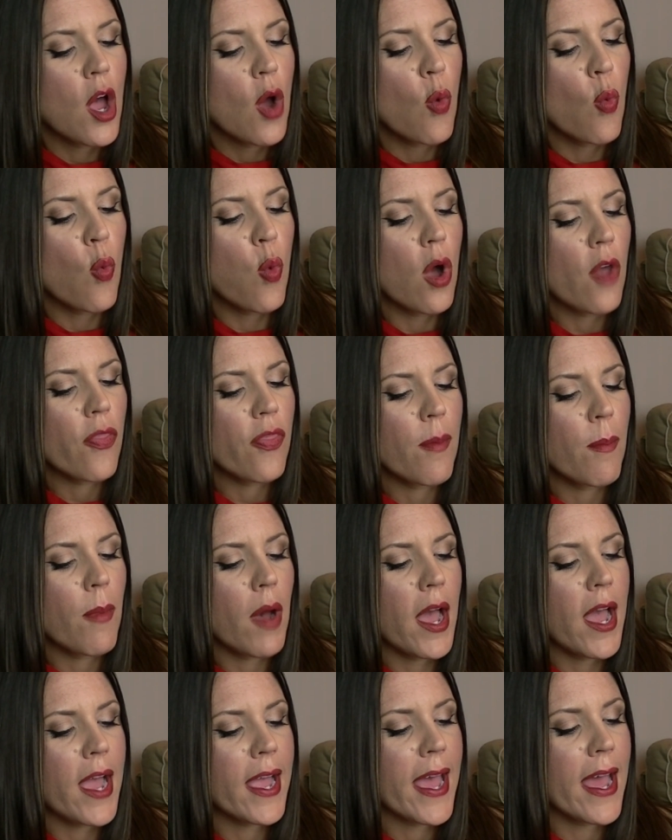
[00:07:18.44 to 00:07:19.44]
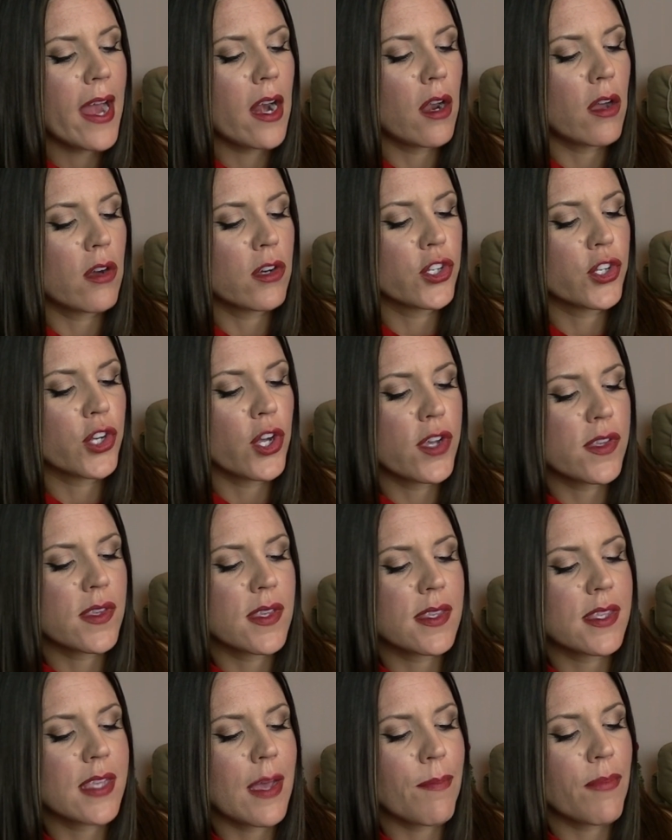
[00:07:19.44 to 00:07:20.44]
What the Myer catalogue
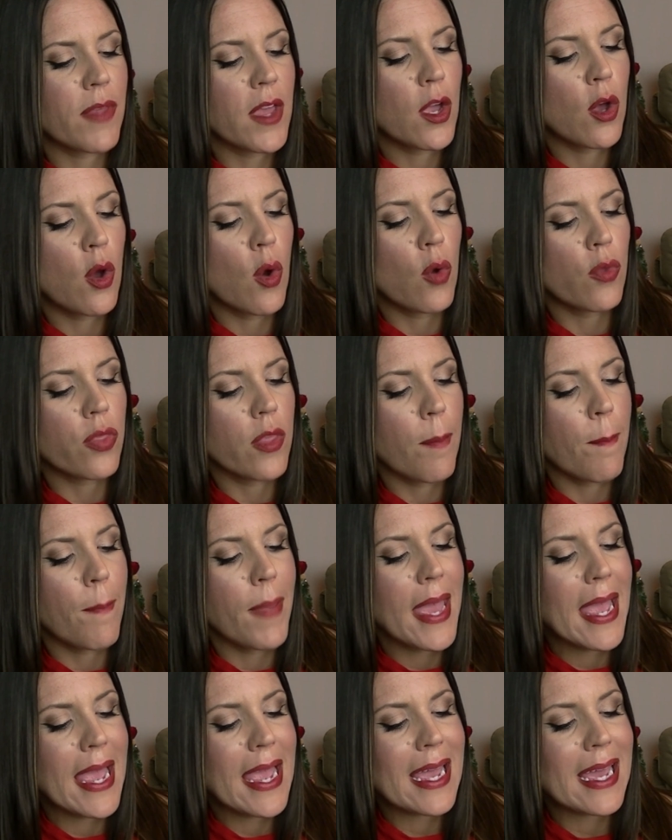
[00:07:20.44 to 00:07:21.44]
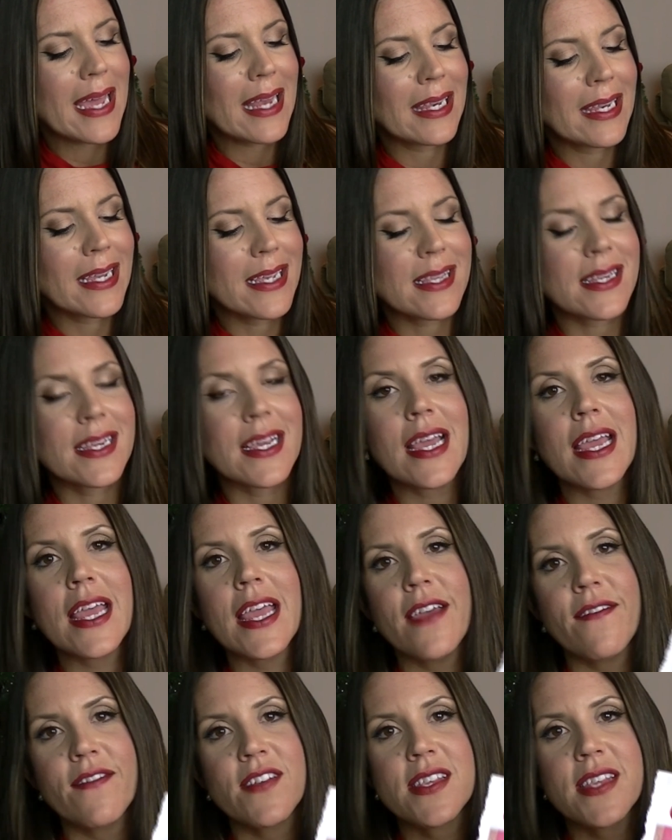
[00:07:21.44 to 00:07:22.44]
shows is something called the Pink List
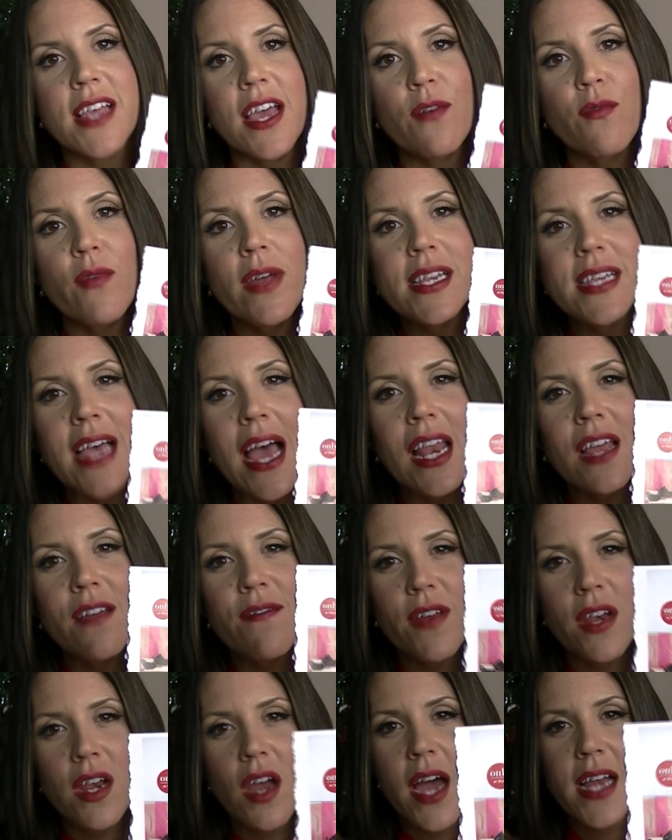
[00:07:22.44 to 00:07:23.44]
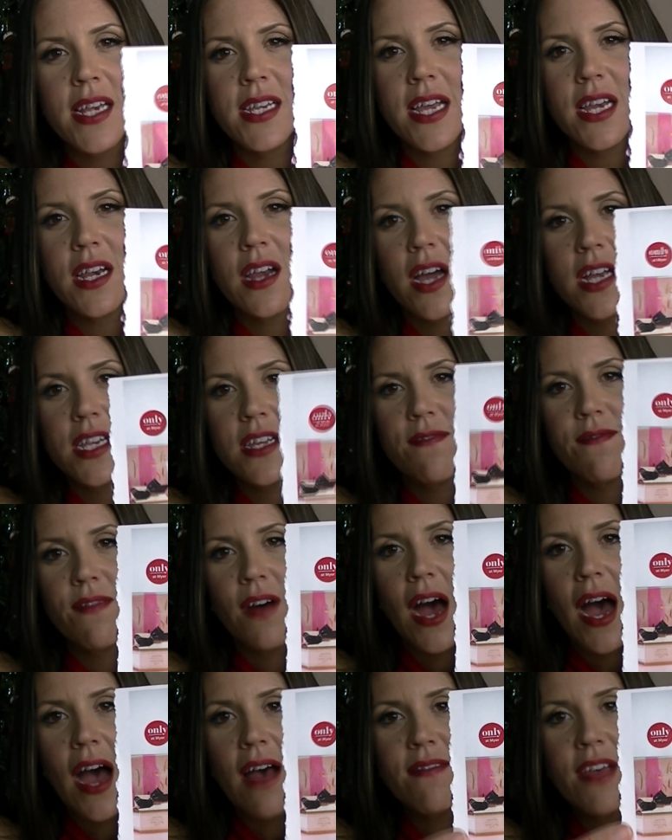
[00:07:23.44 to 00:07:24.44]
gift set, retailing for
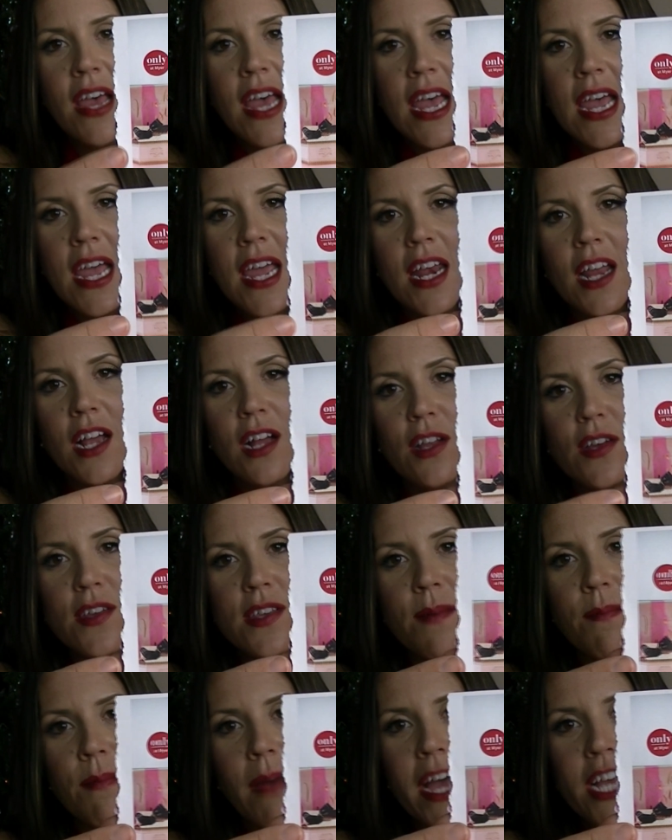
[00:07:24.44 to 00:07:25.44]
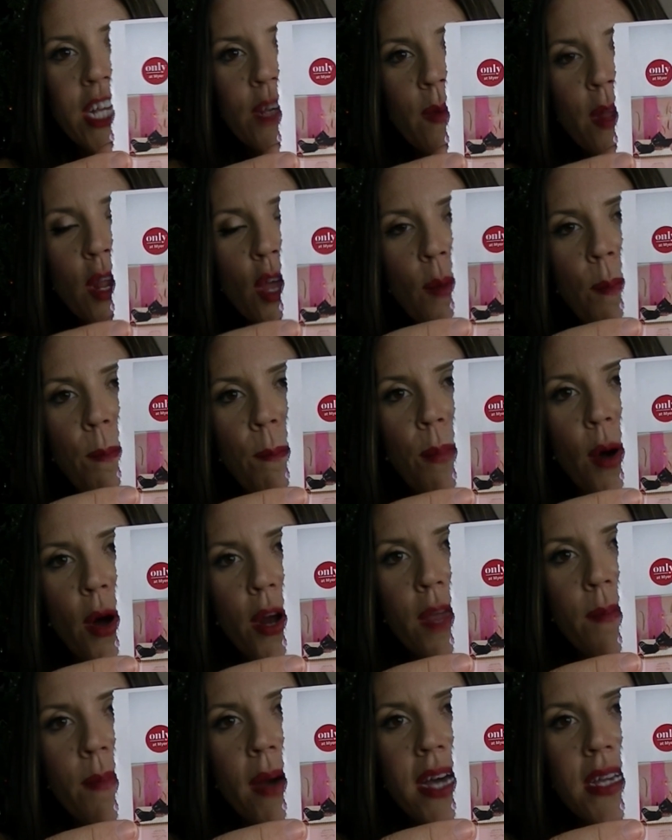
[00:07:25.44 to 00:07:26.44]
$19.95. It includes a marshmallow
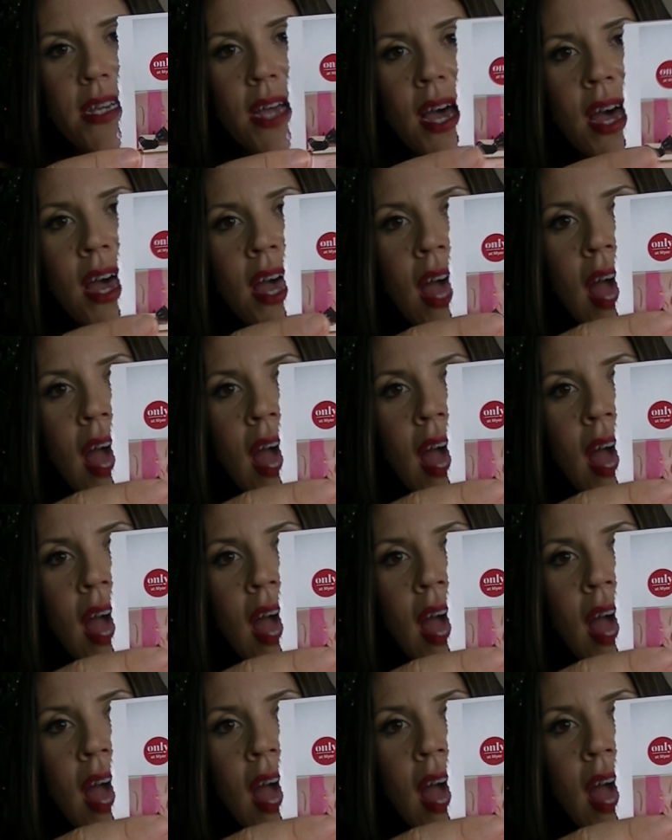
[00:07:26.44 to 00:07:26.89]
body butter,